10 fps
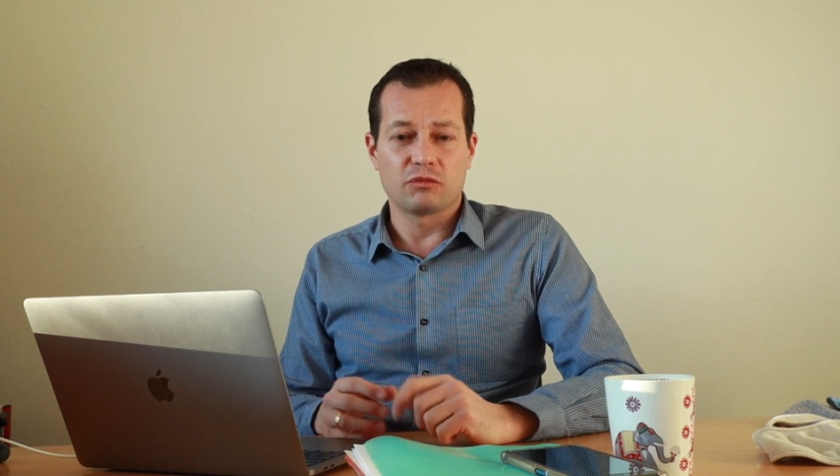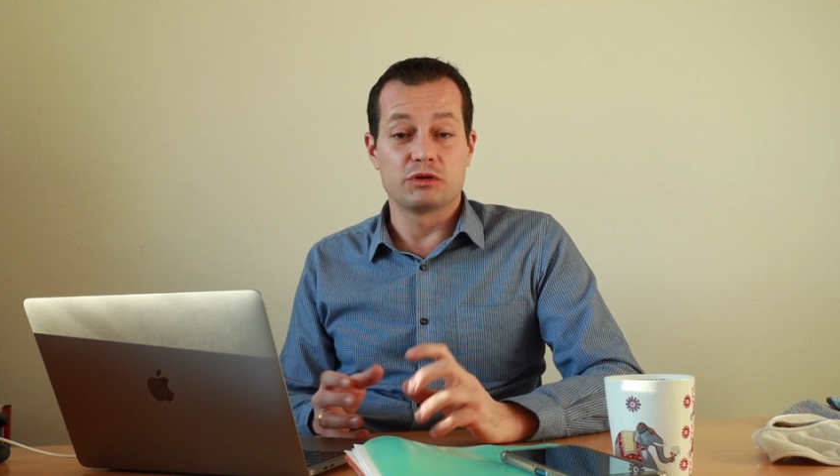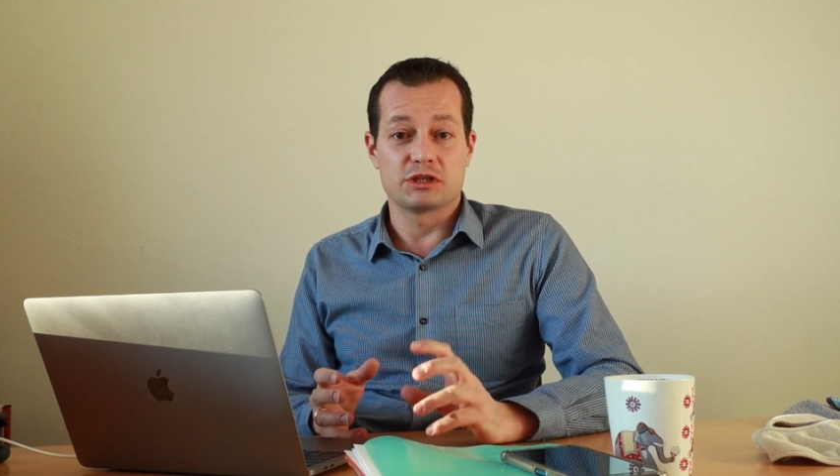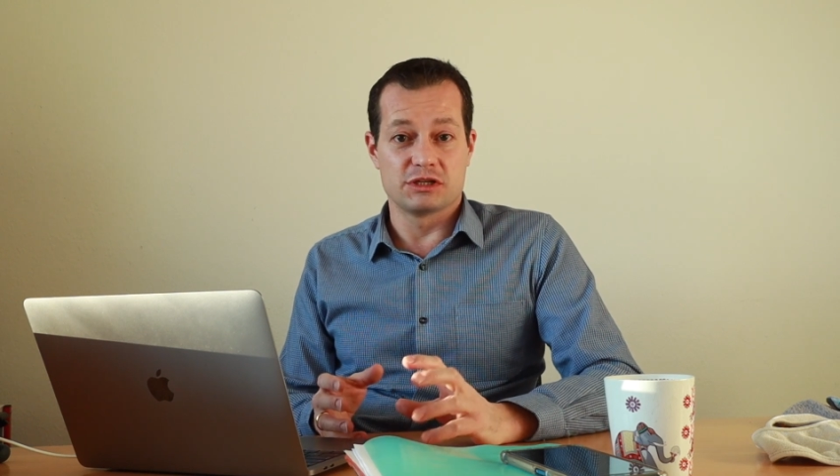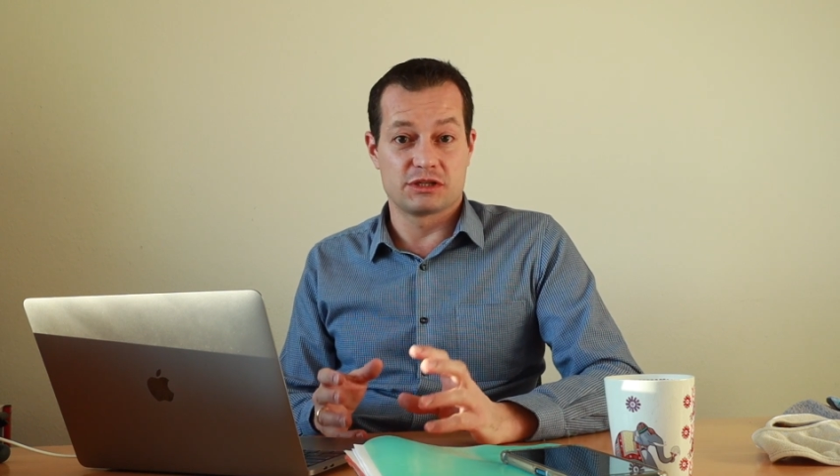
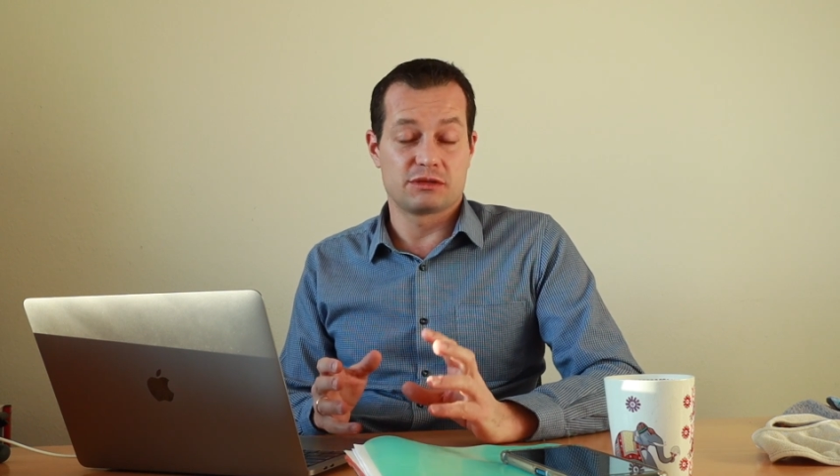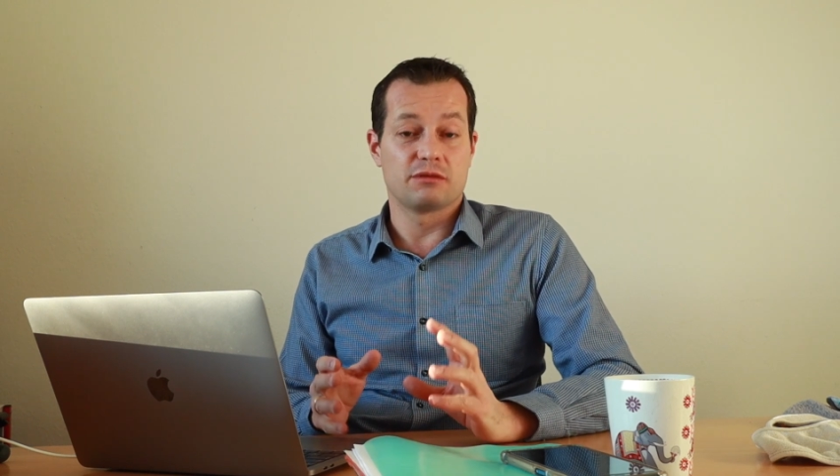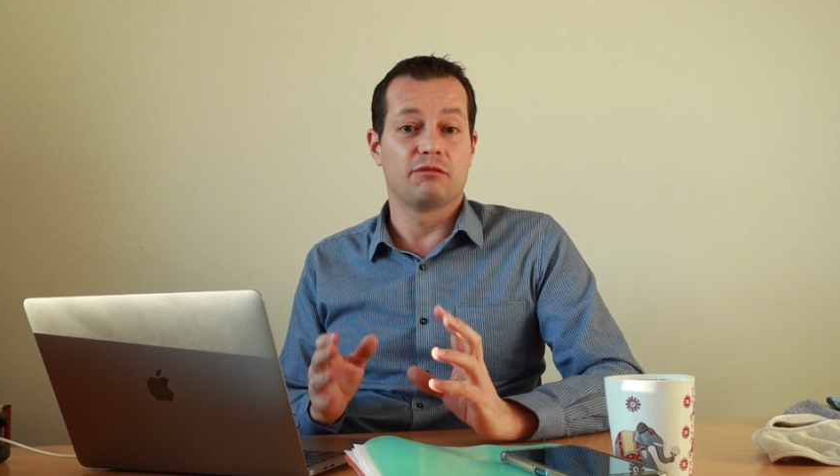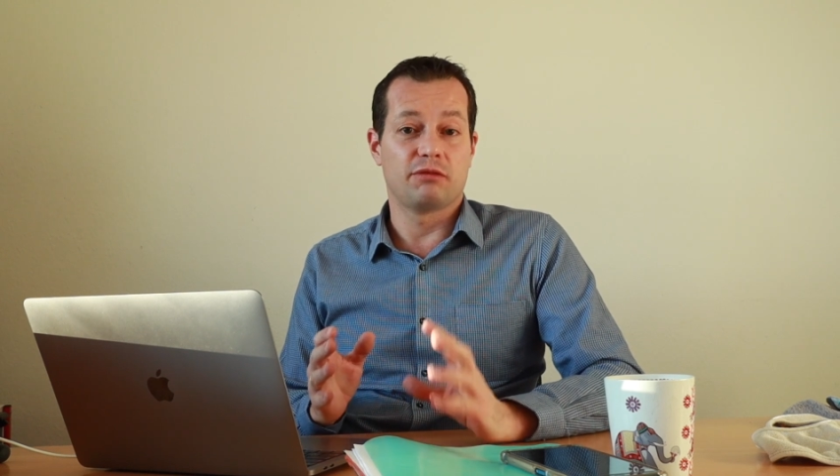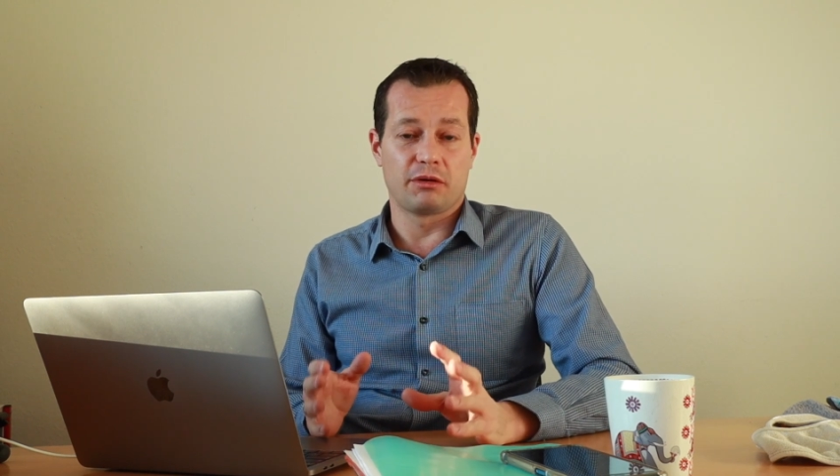which is
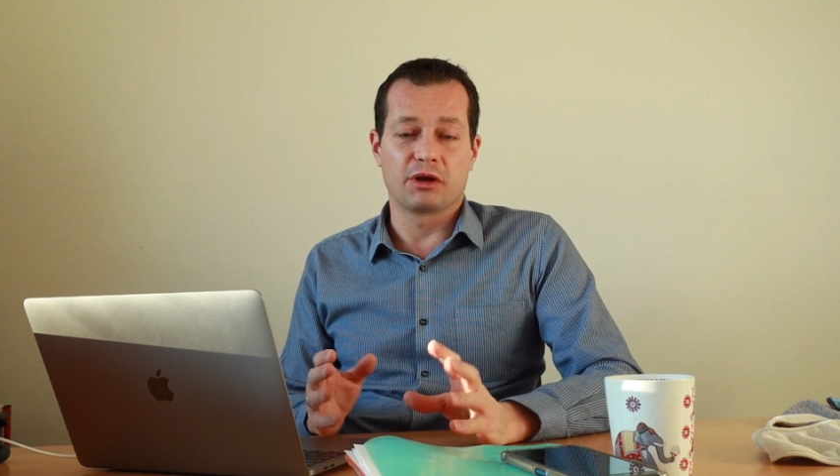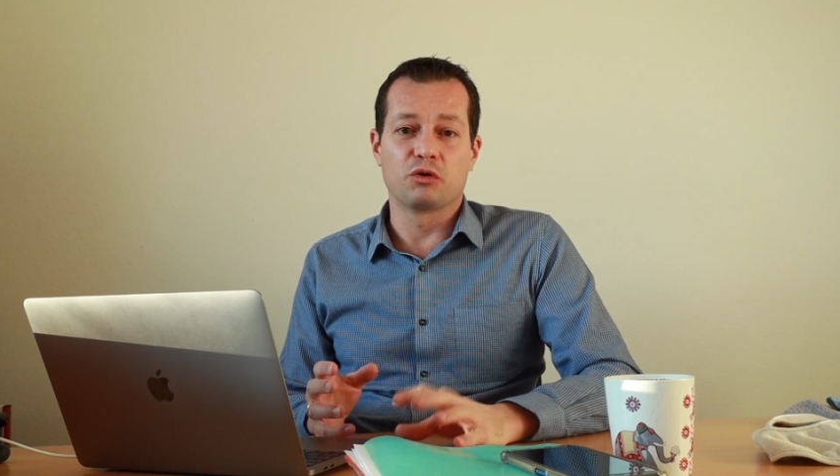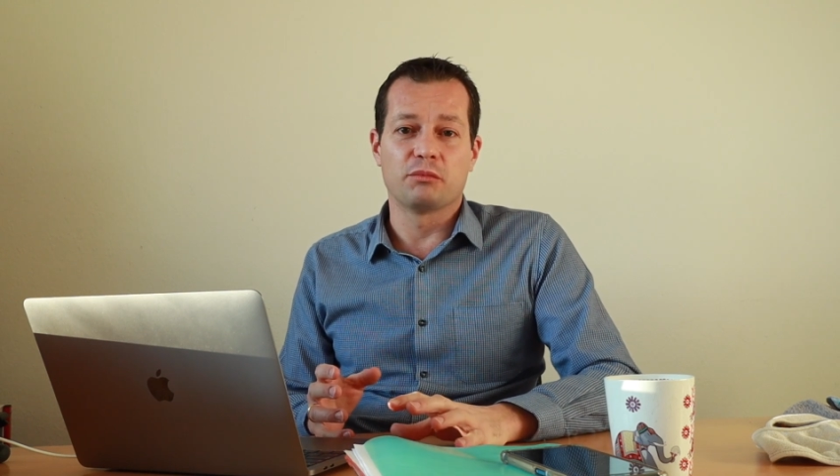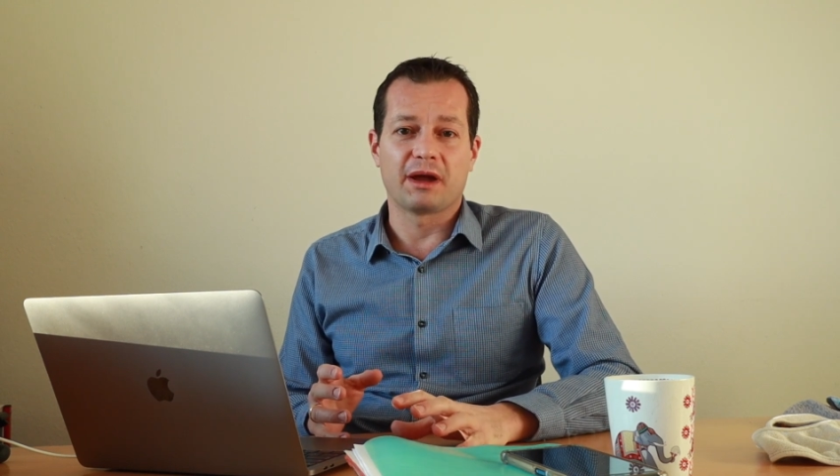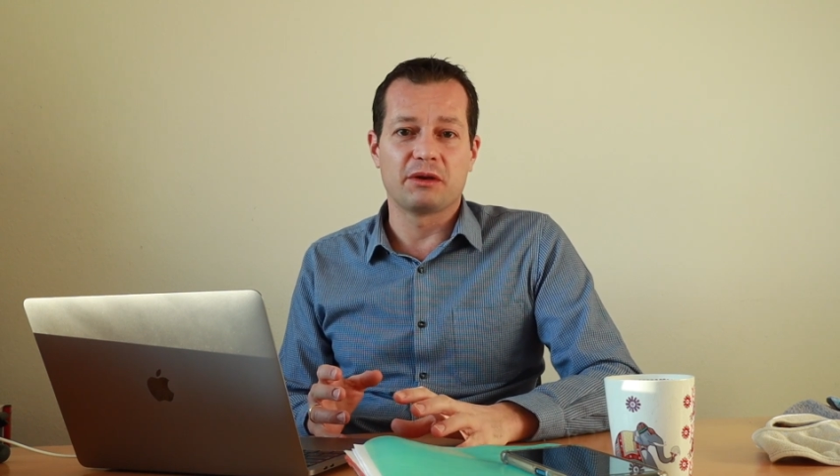very
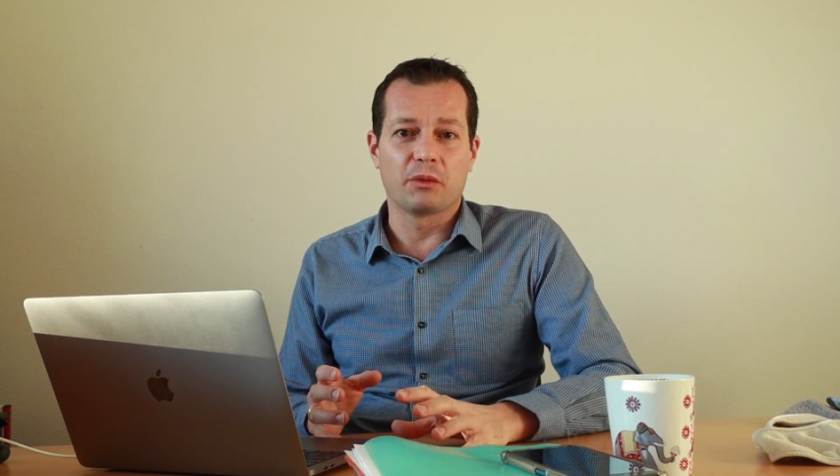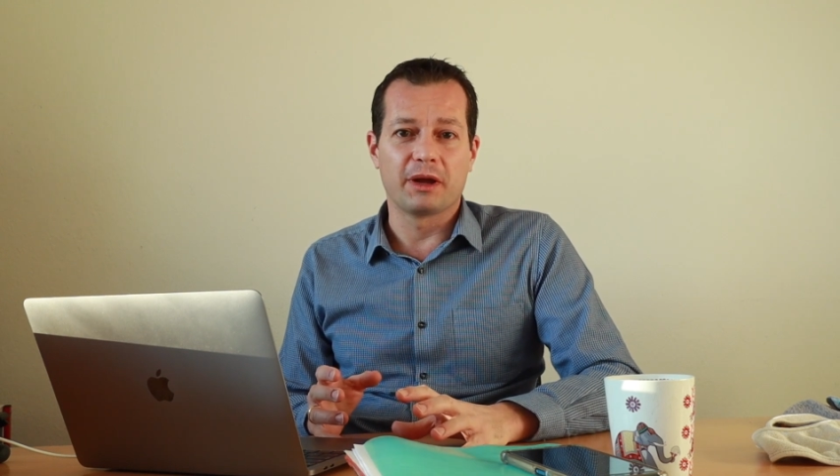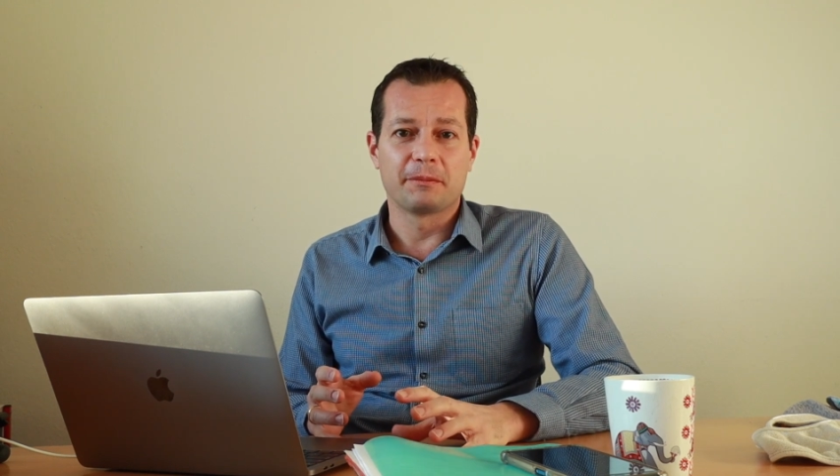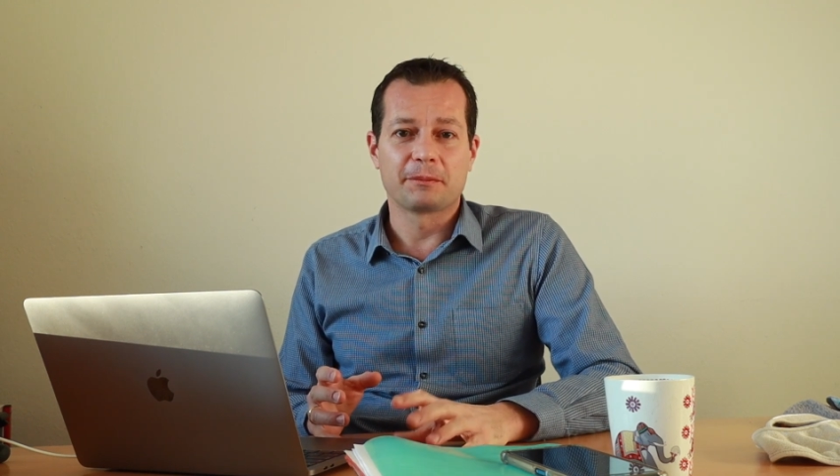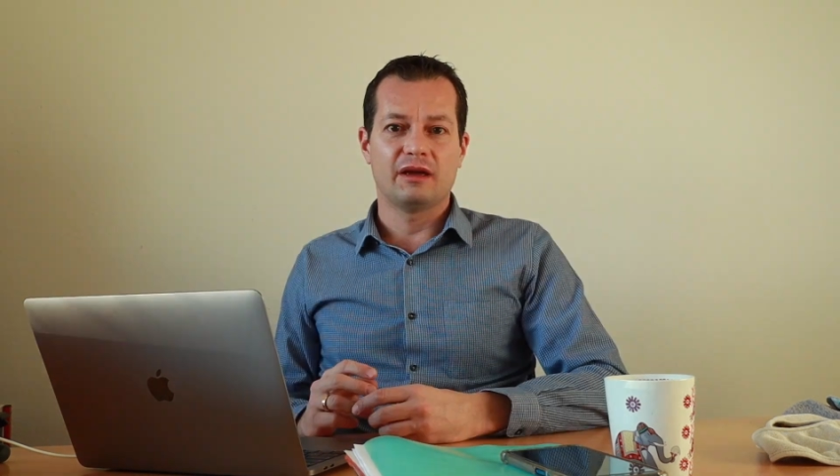good by the
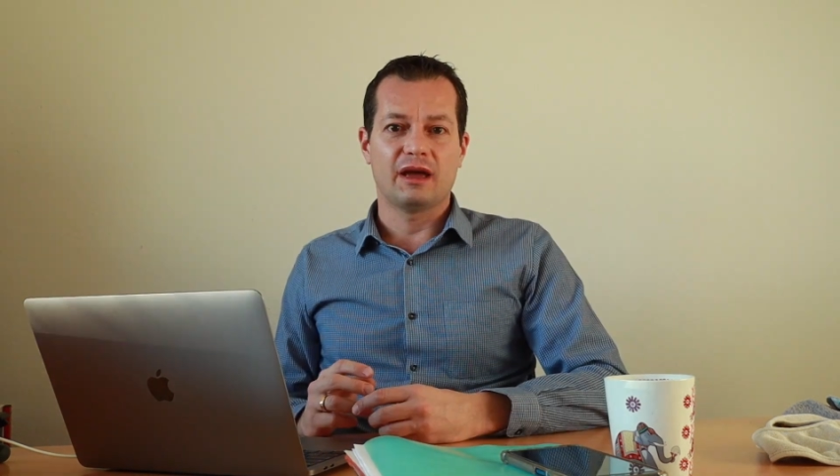way.